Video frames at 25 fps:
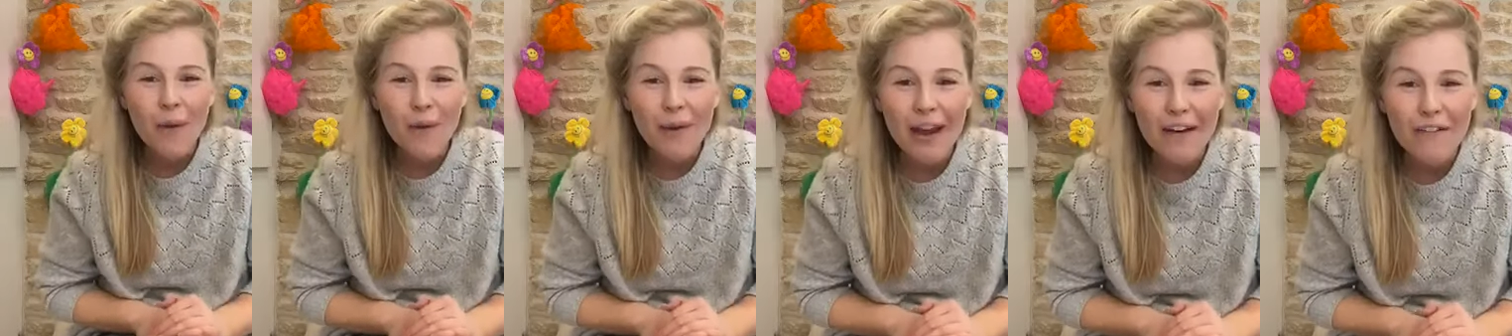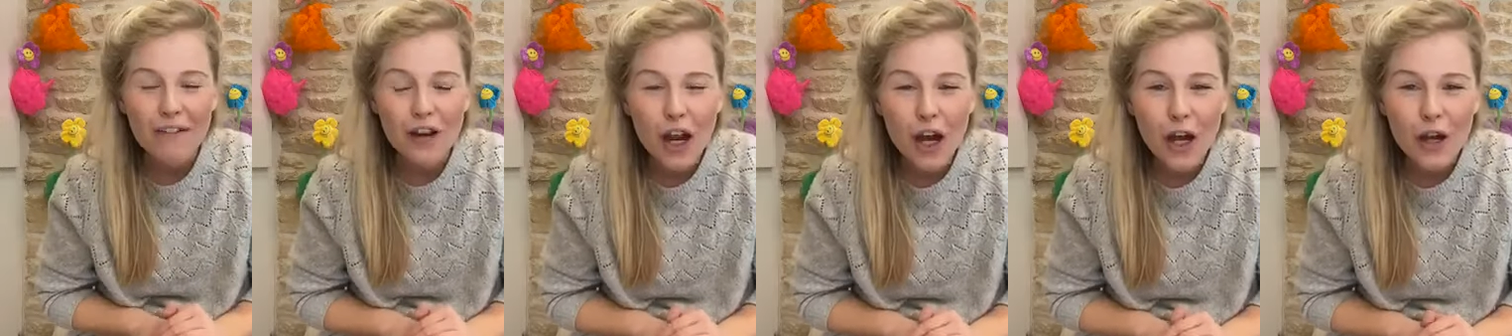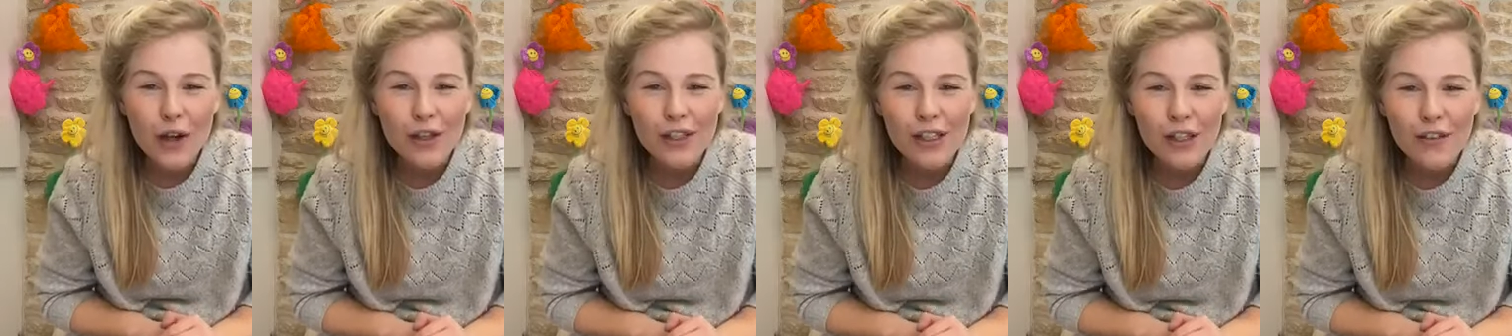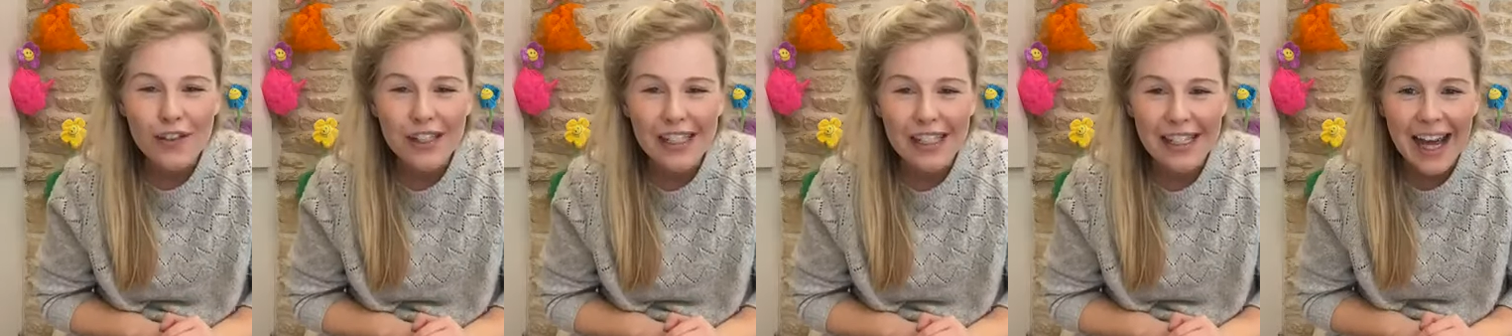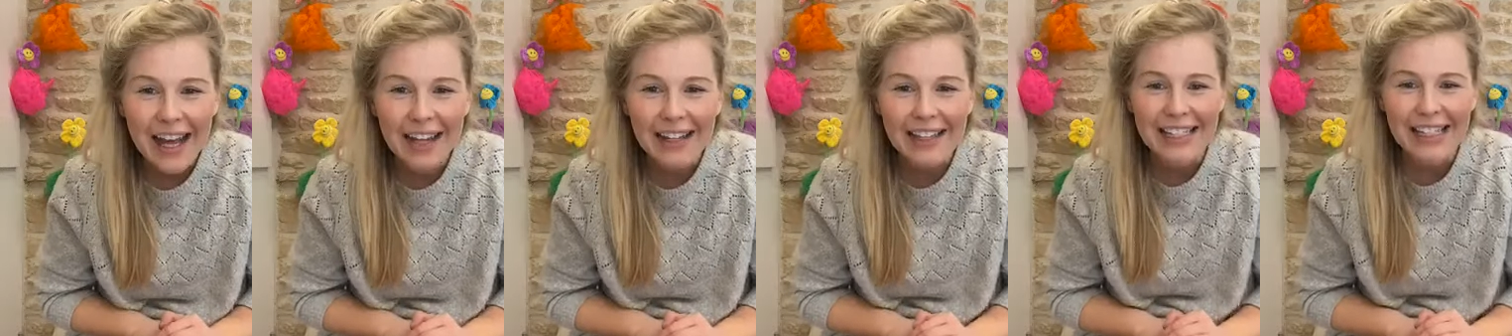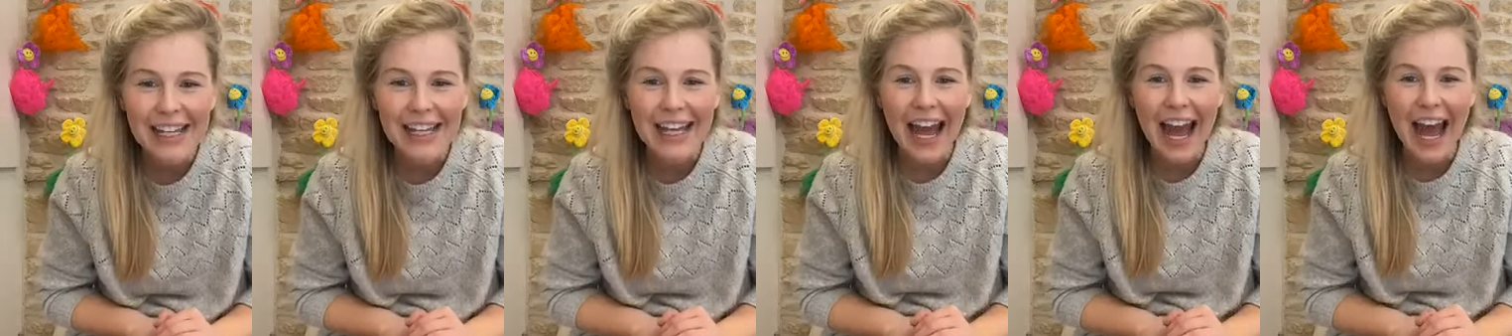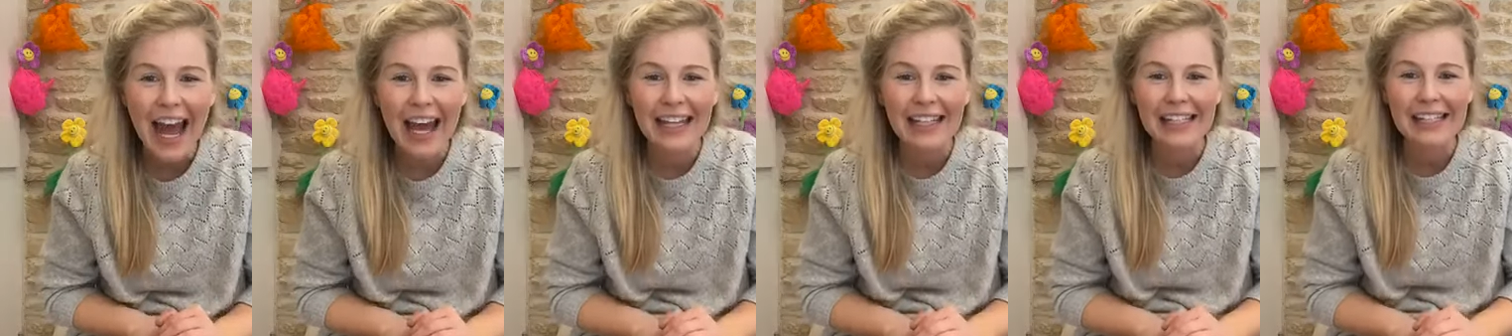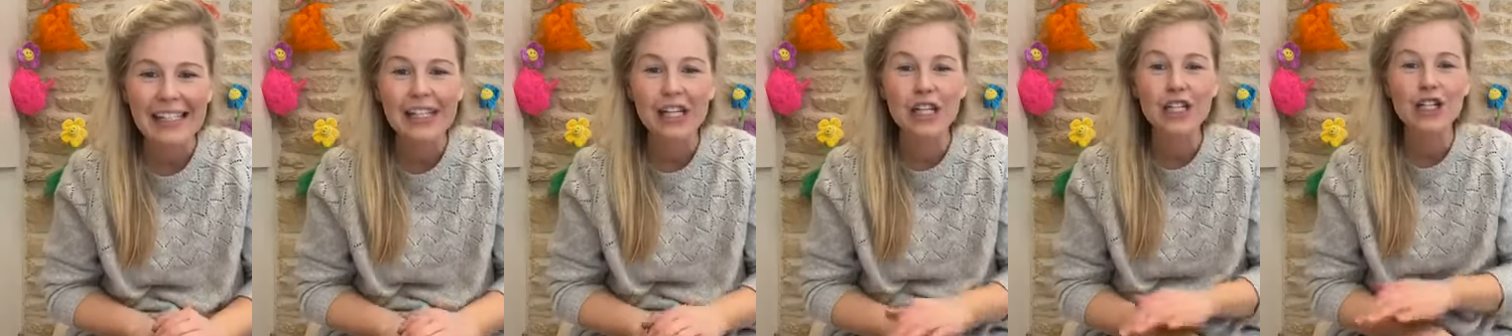We have loads of snails and
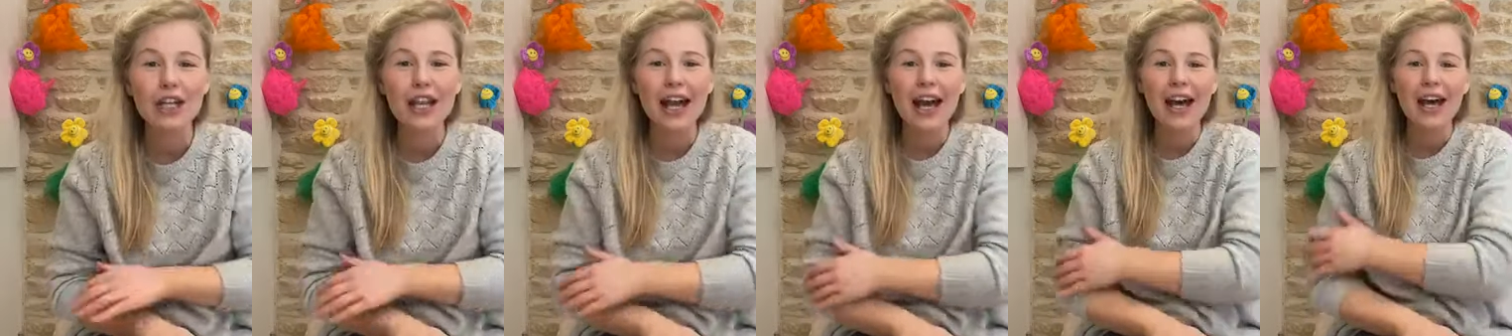ants. Could you